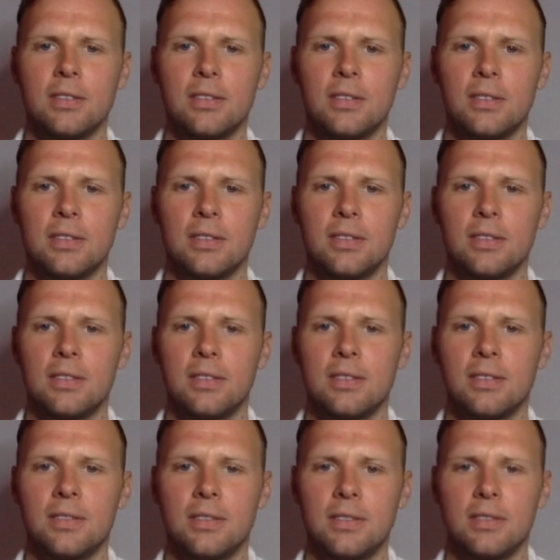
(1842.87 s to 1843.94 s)

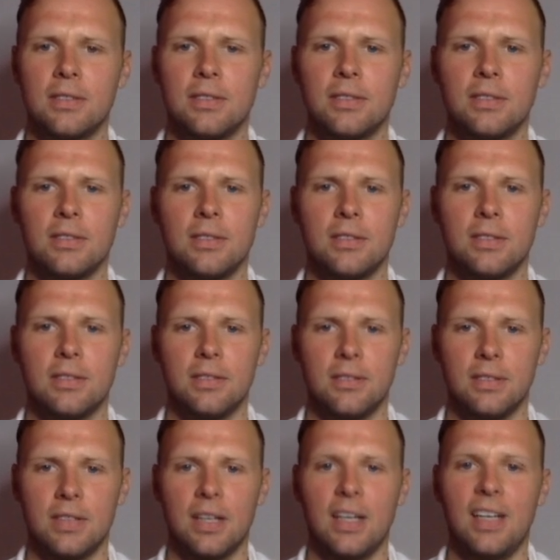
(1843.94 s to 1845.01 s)

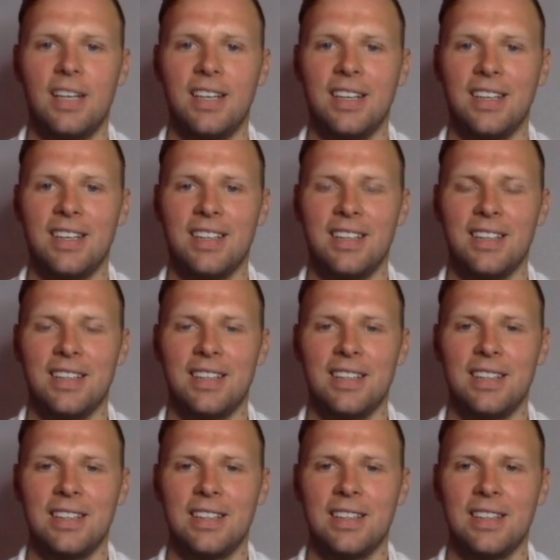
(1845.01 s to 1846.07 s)

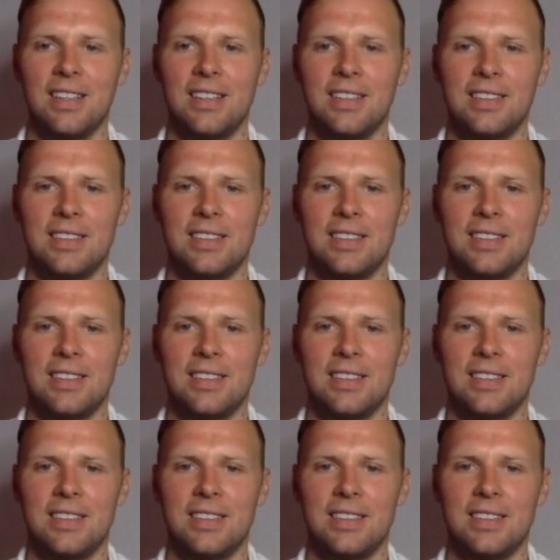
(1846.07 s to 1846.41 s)
The person shown says nothing.